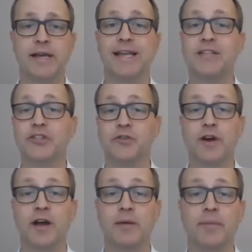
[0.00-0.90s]
in
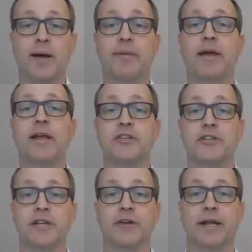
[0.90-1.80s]
sewer and pipeline
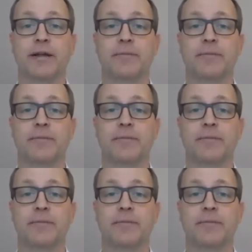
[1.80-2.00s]
engineering.